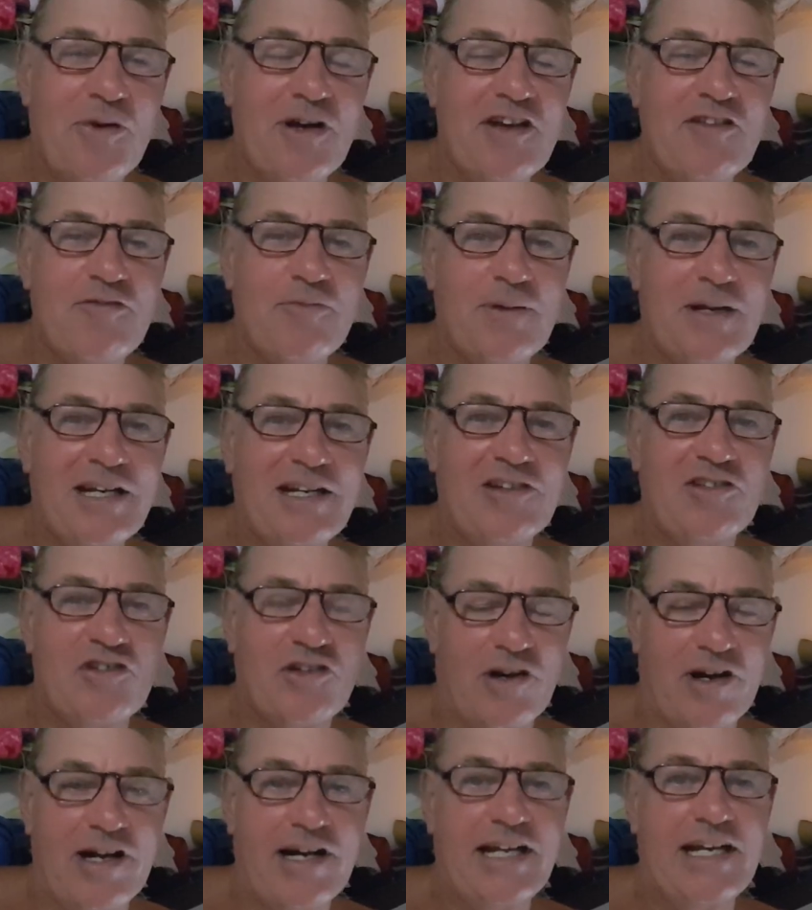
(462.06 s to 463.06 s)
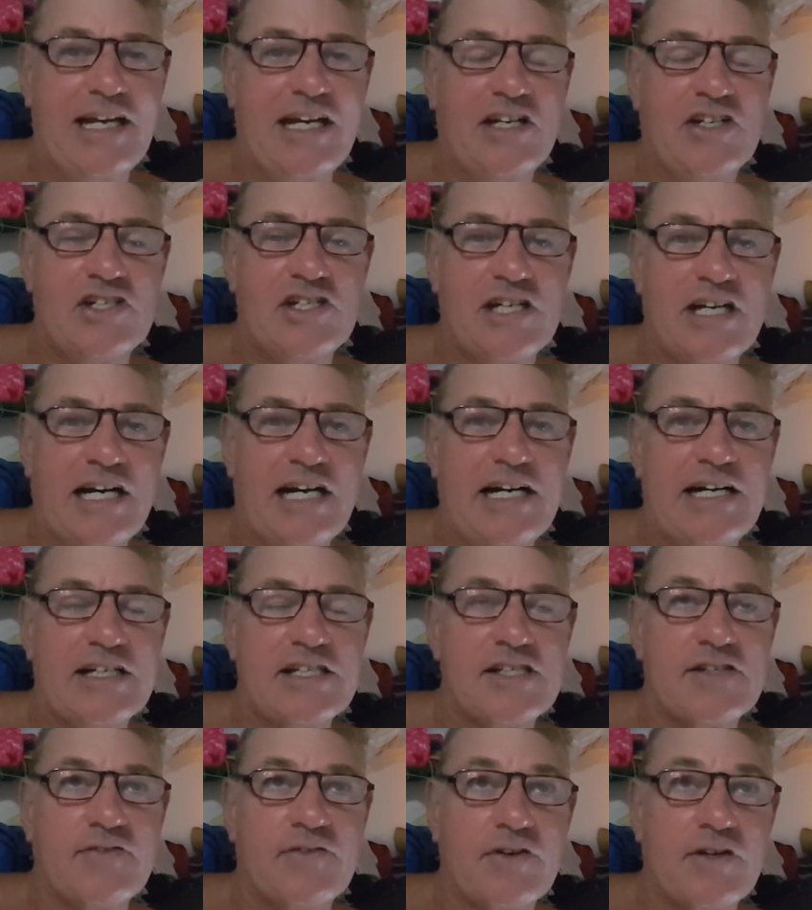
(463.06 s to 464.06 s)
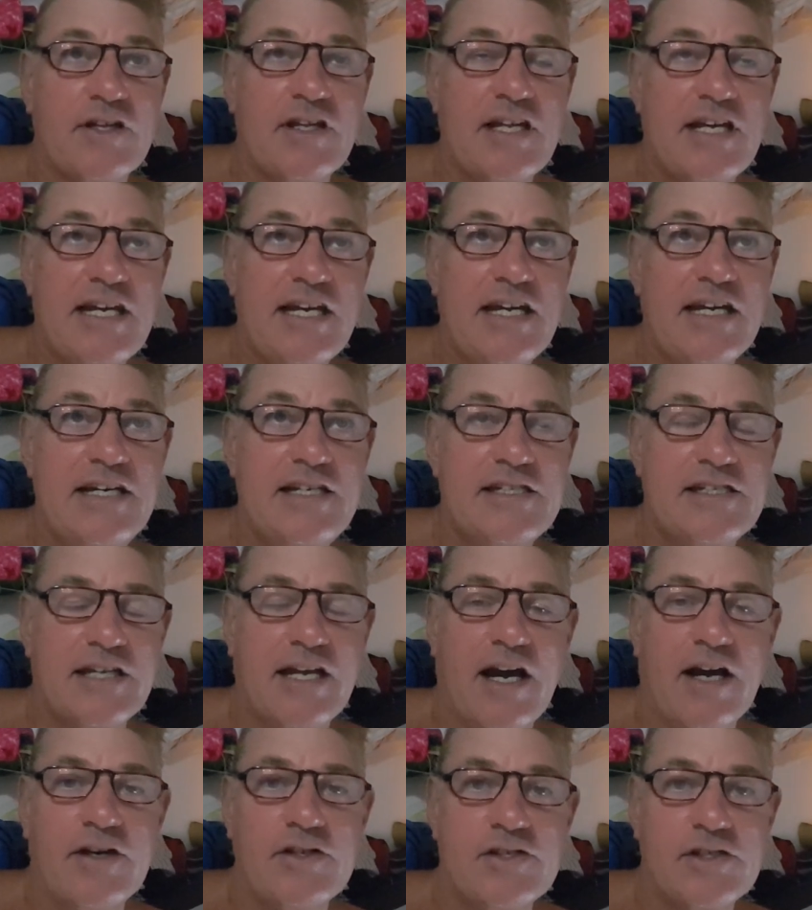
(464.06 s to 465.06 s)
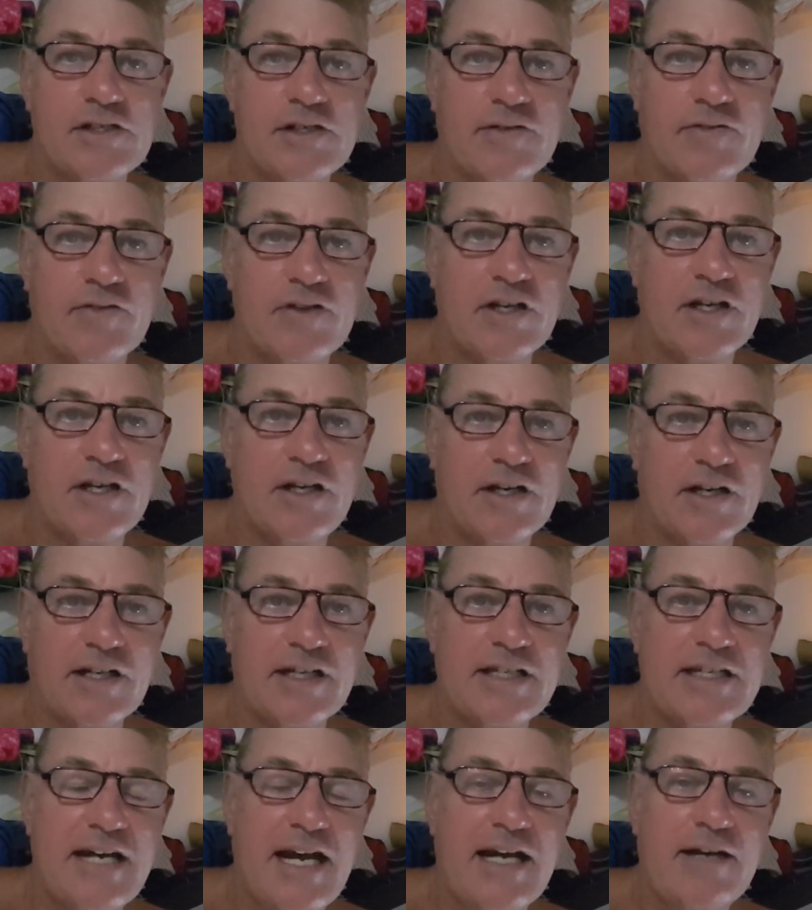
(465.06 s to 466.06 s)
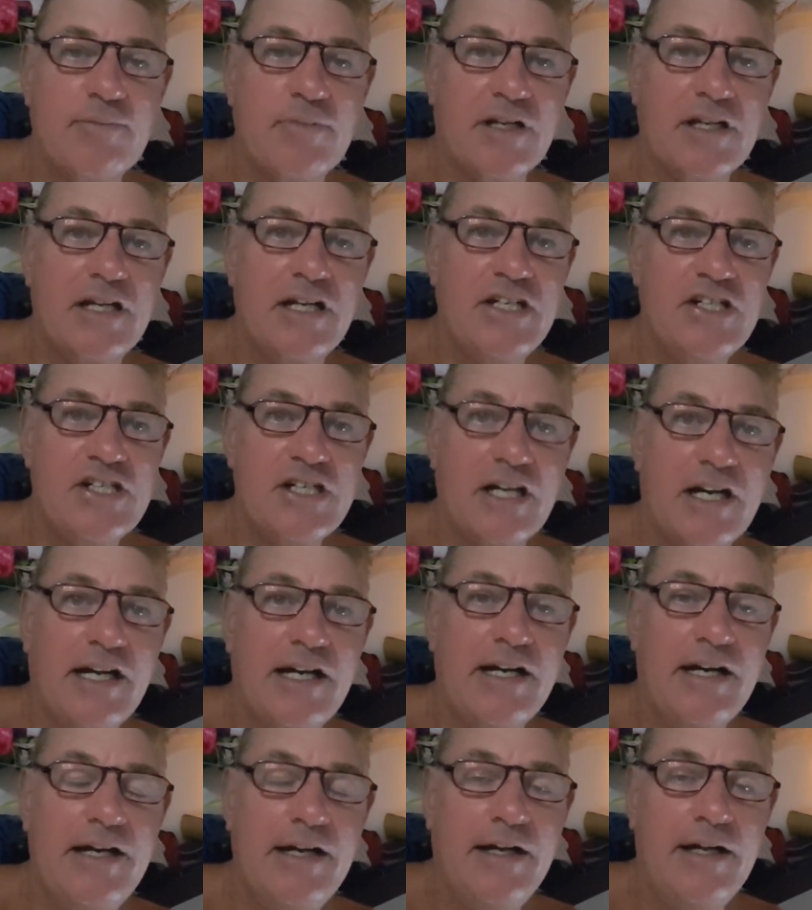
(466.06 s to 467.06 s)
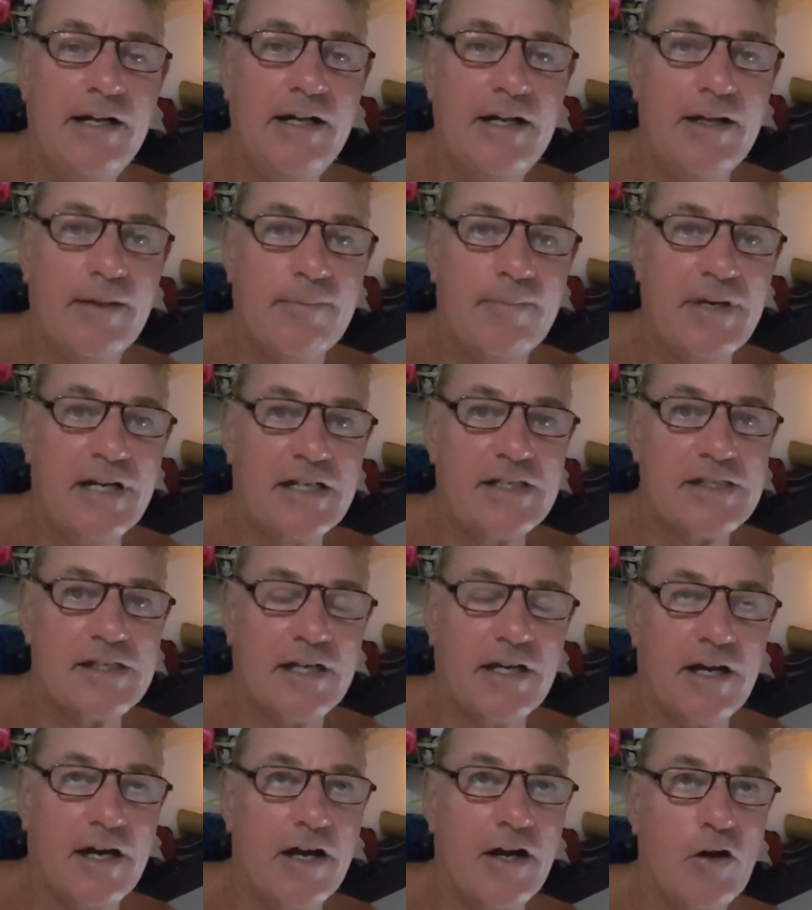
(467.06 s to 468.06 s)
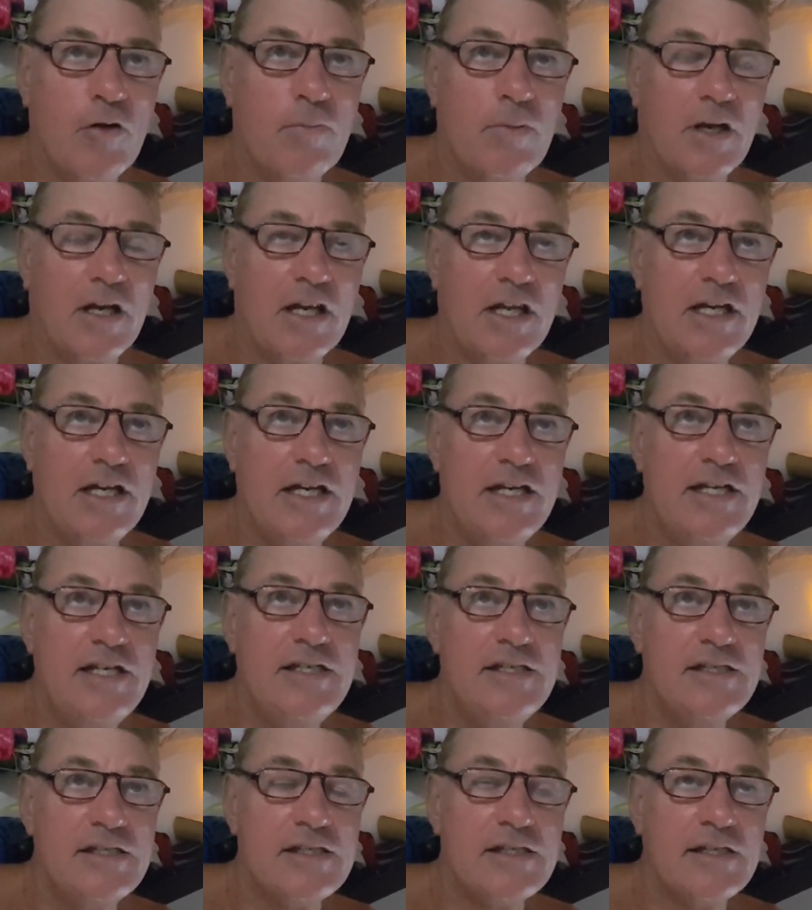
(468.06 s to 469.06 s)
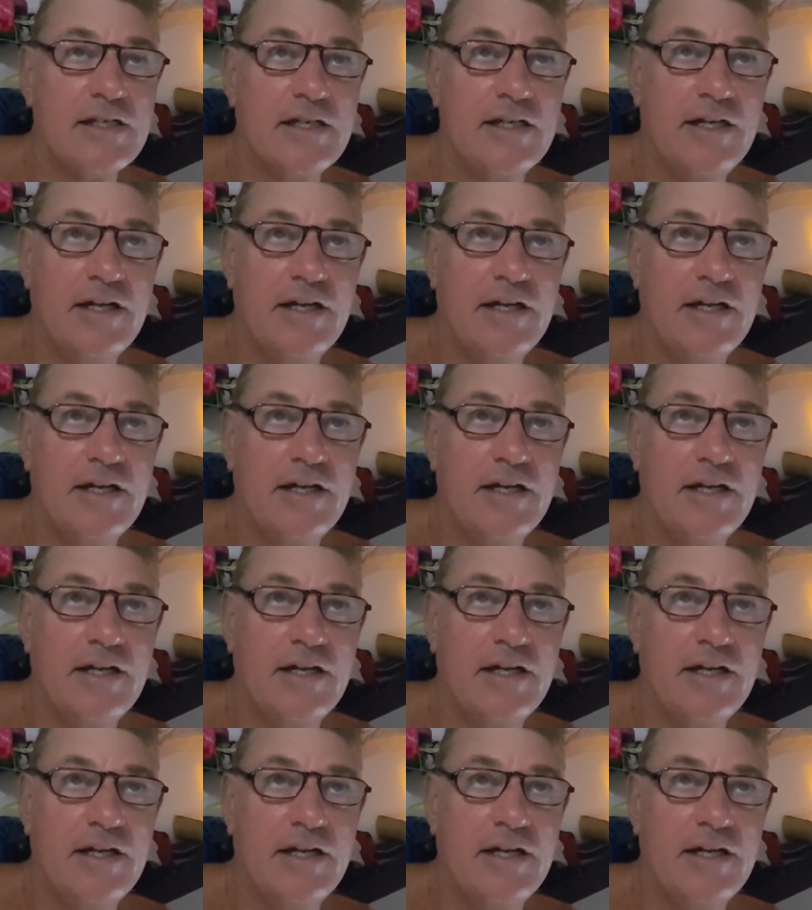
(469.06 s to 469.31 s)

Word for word: We've been trying to get charts for the east coast of the Yucatan Peninsula, Mexico, Belize,